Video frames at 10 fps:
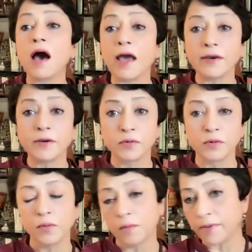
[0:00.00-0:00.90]
I don't
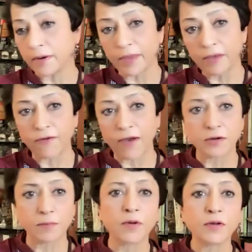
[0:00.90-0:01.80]
know, but a big
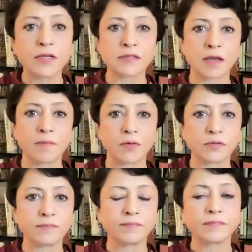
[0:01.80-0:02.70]
fat report has come out.